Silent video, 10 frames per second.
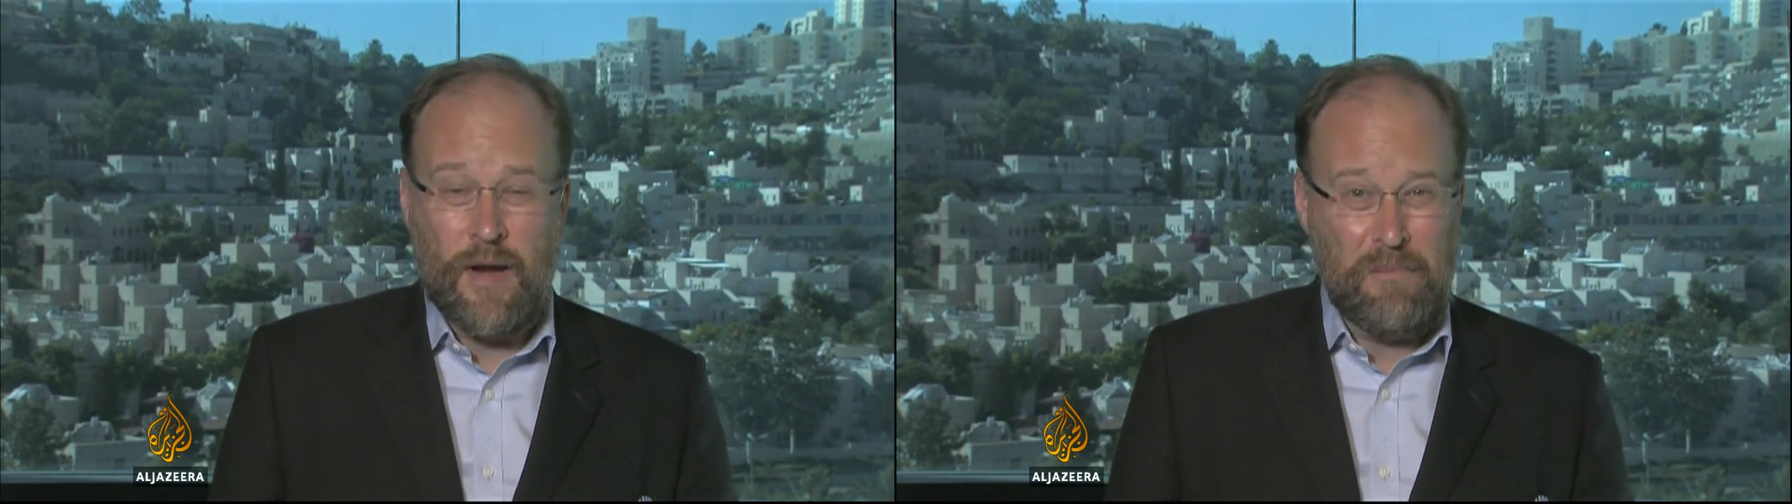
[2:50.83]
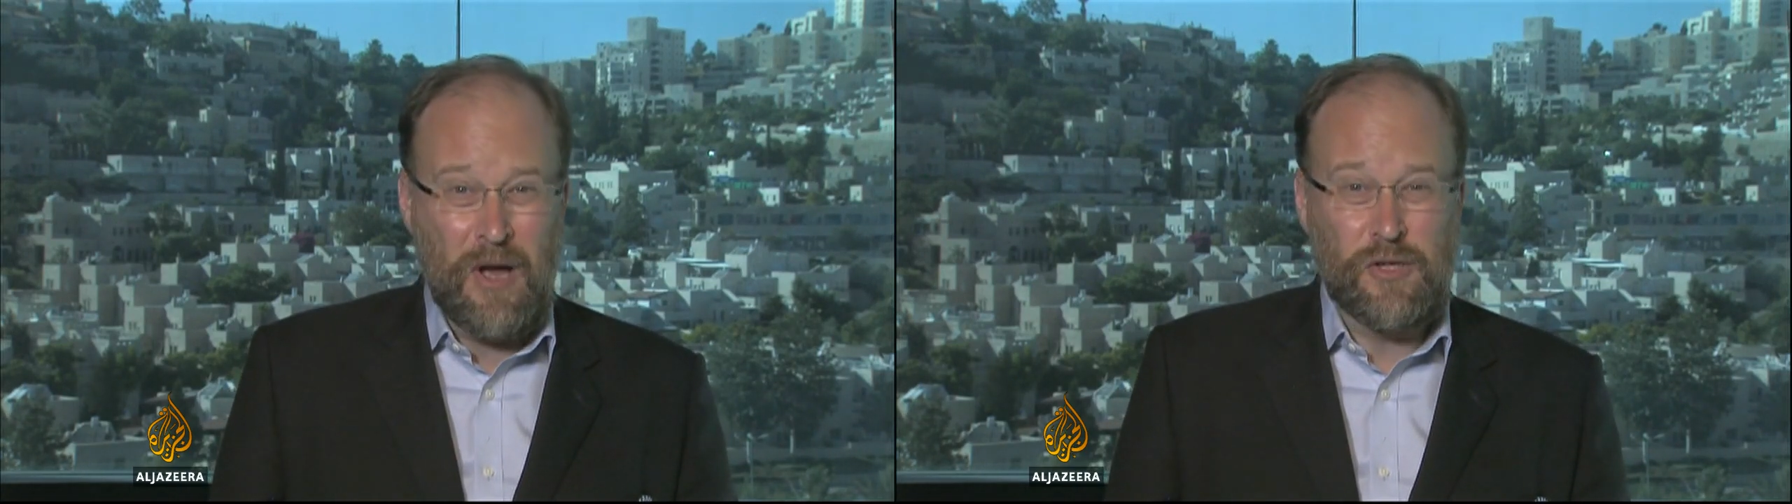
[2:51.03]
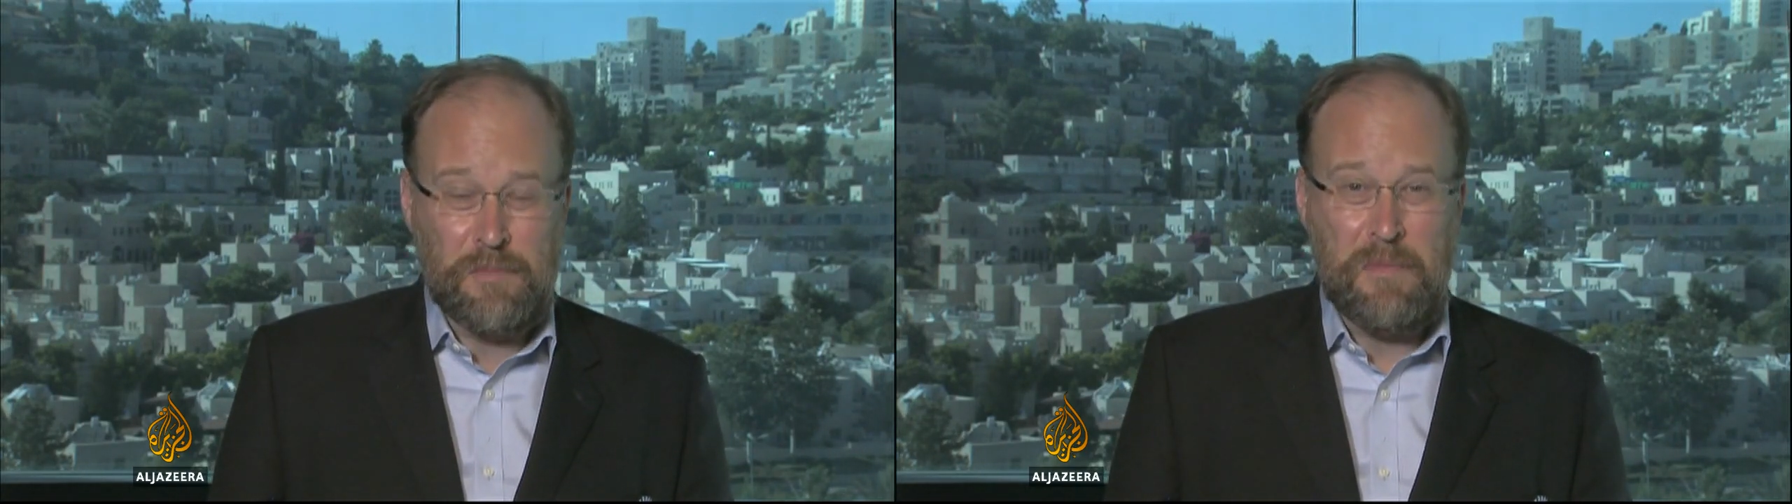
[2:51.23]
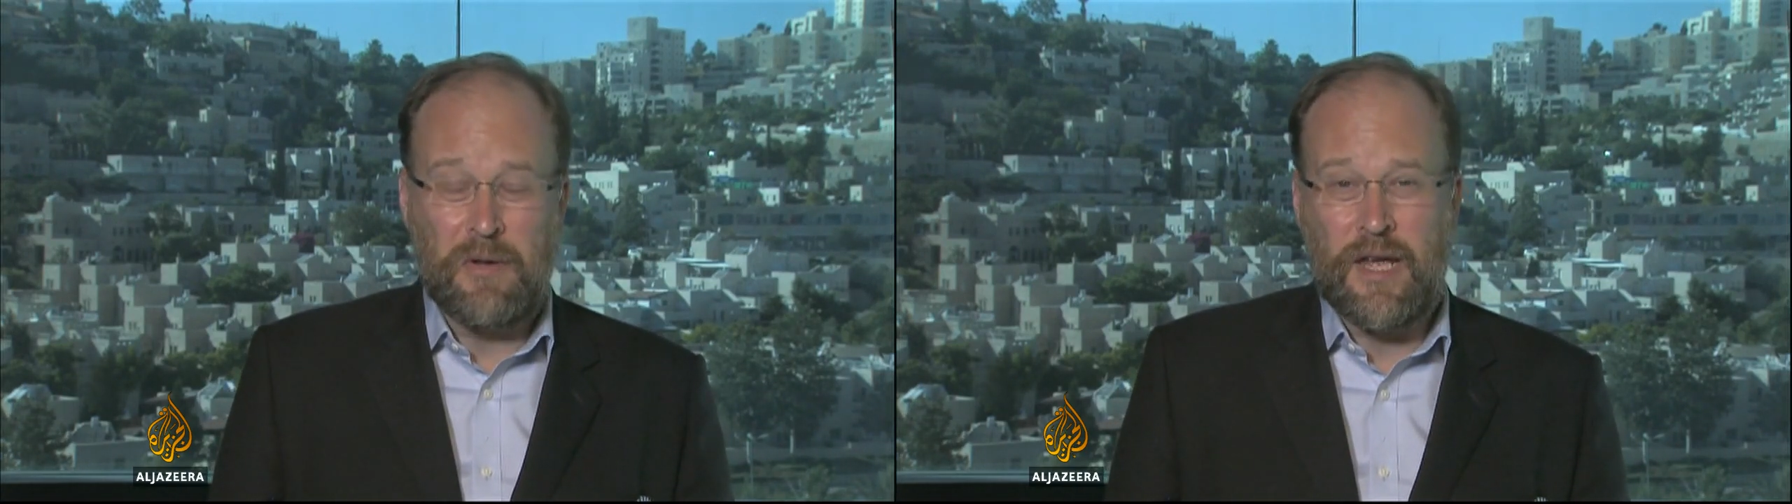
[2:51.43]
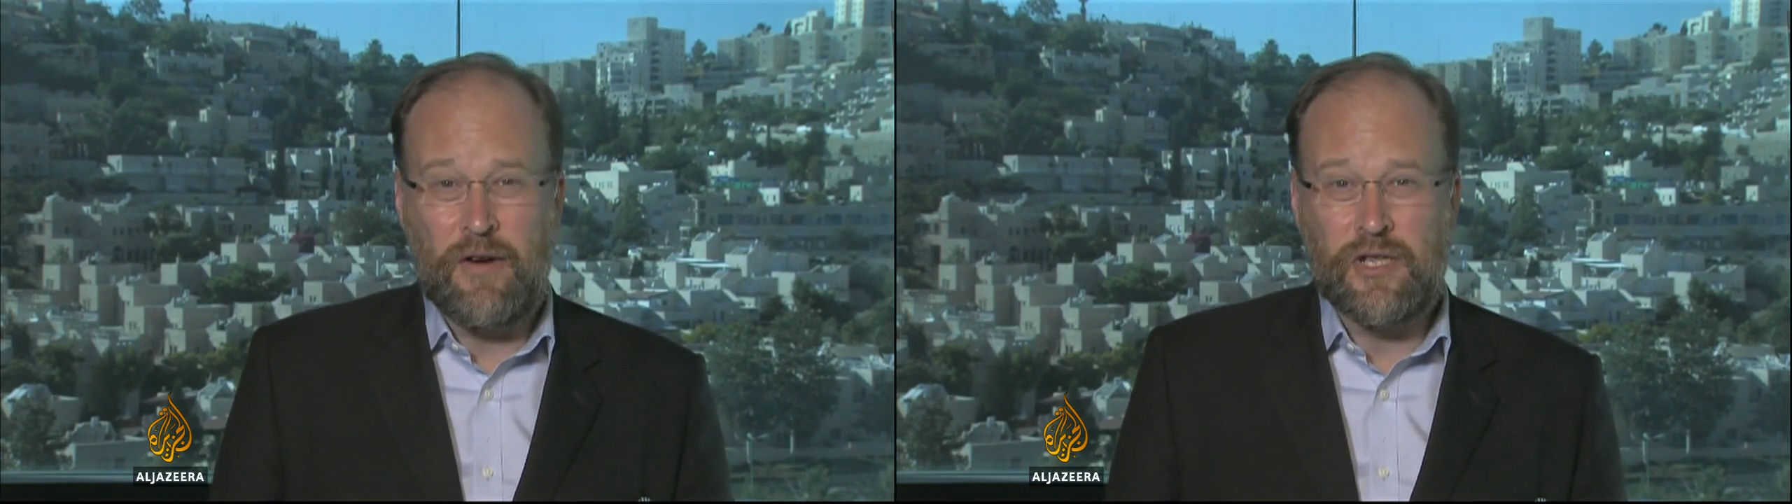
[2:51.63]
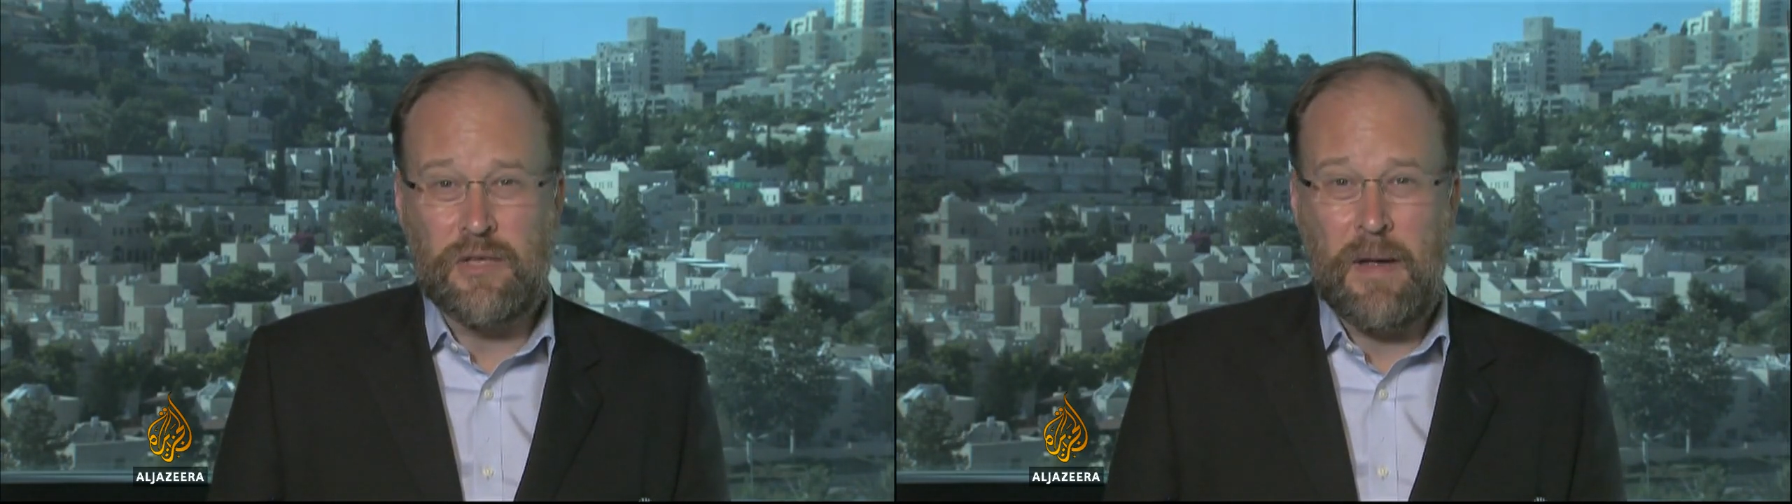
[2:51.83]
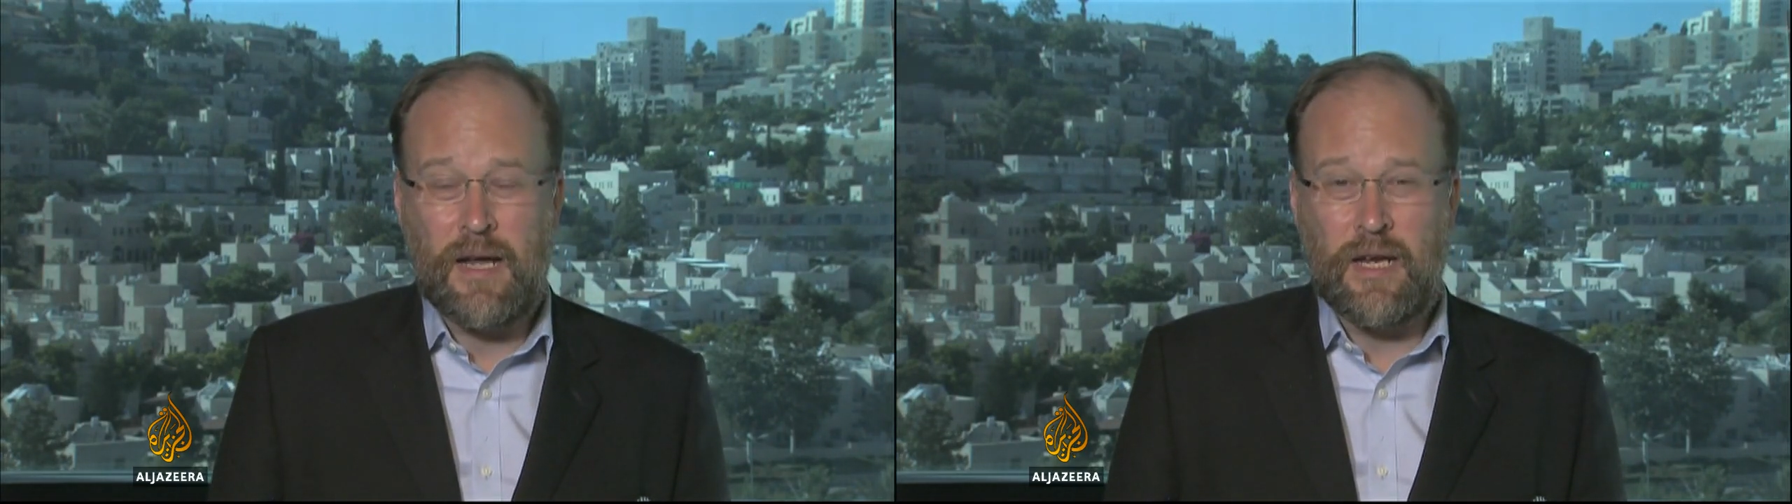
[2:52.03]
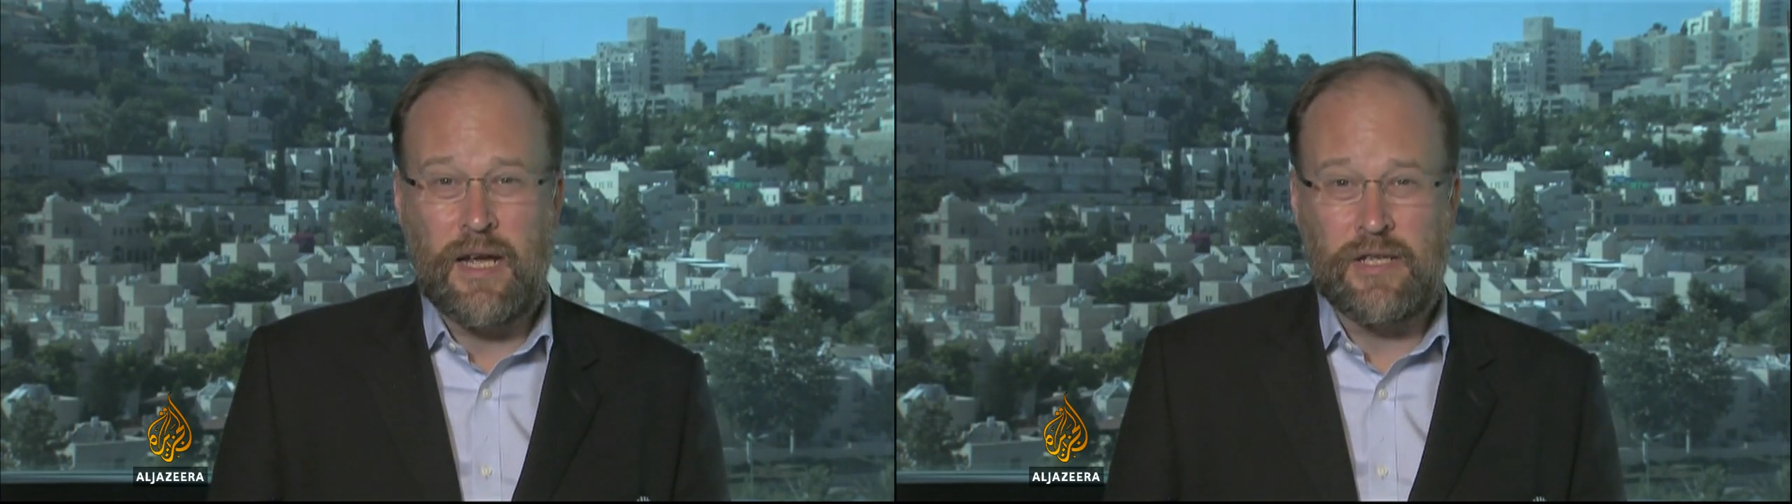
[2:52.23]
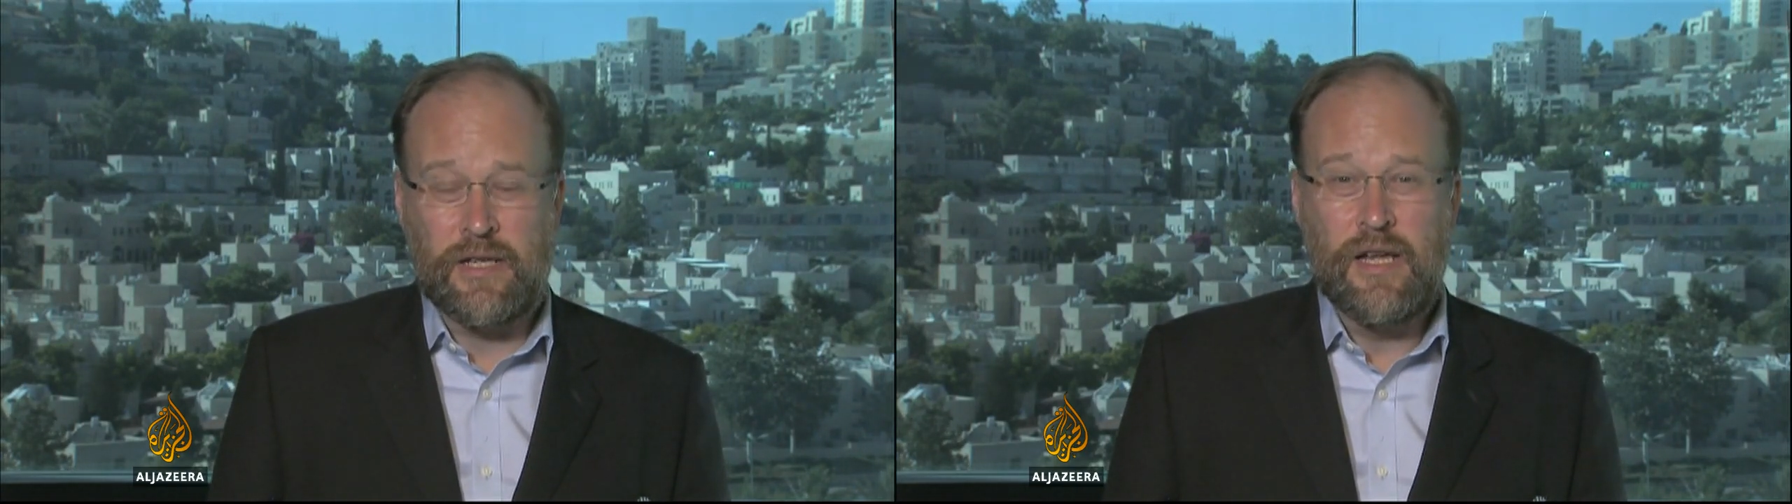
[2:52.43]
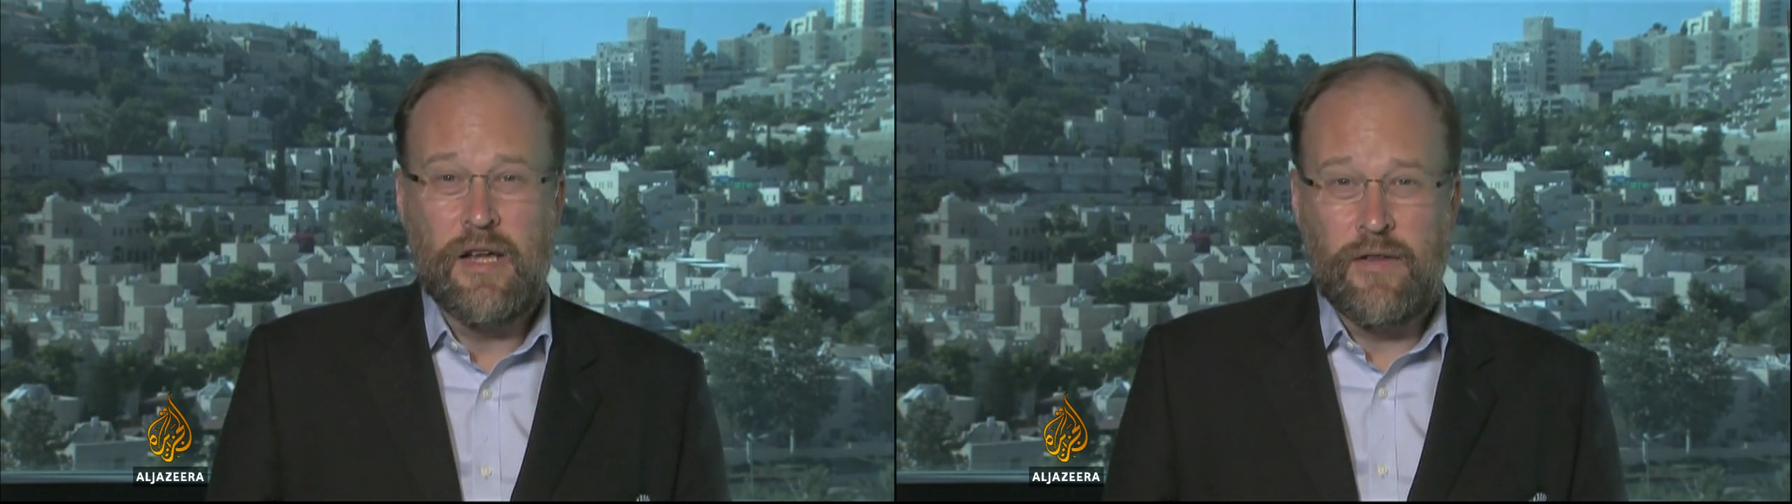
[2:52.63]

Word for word: And most people here are speculating